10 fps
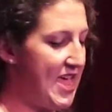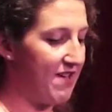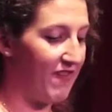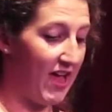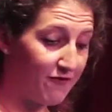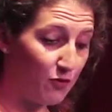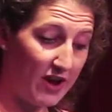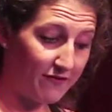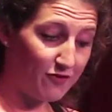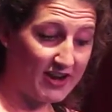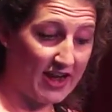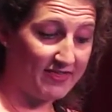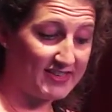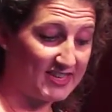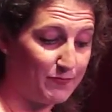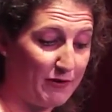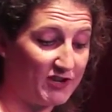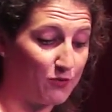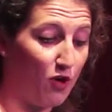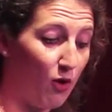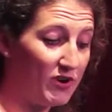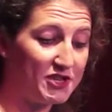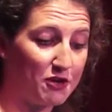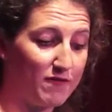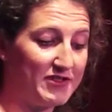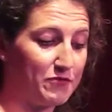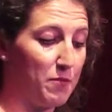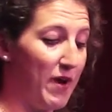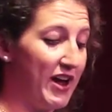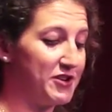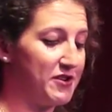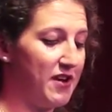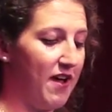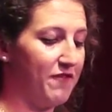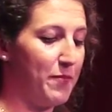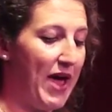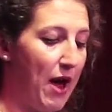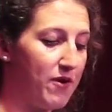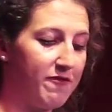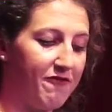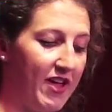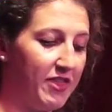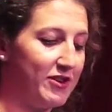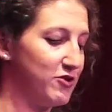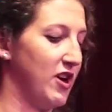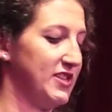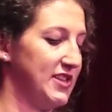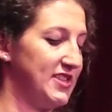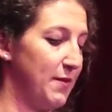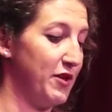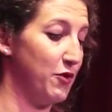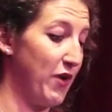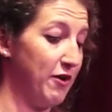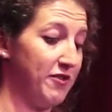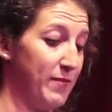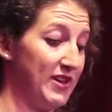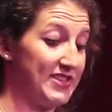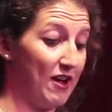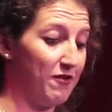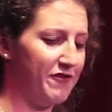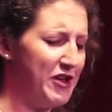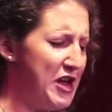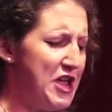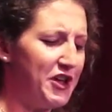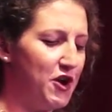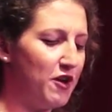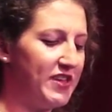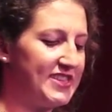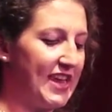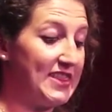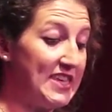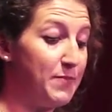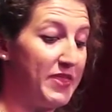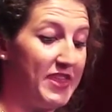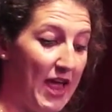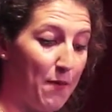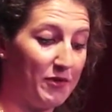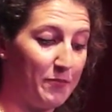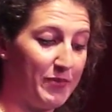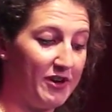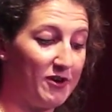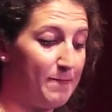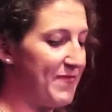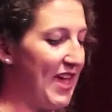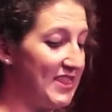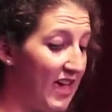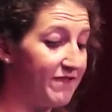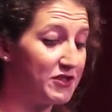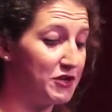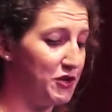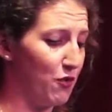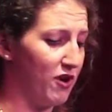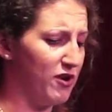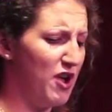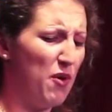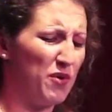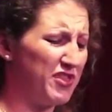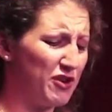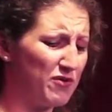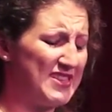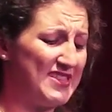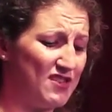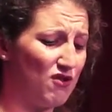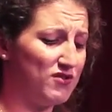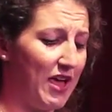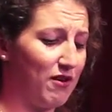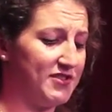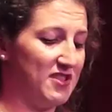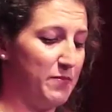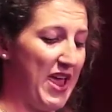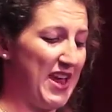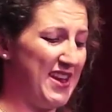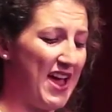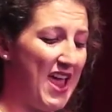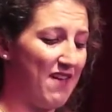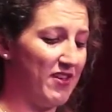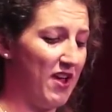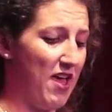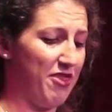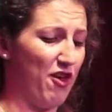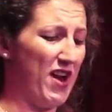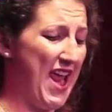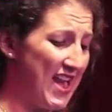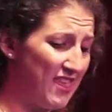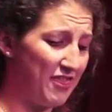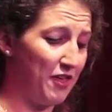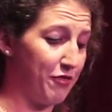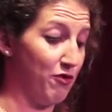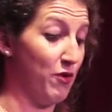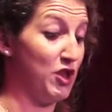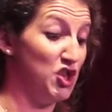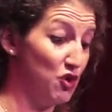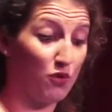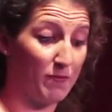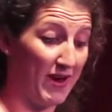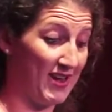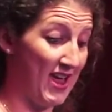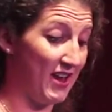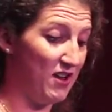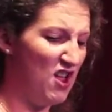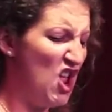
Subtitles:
If I ever waver again, this experience will always serve as a reminder of the power of faith and trust in something greater than myself. You know how they say leap and the net will appear? I left to New York with literally $0 in the bank, not having thought anything through, and you were my net.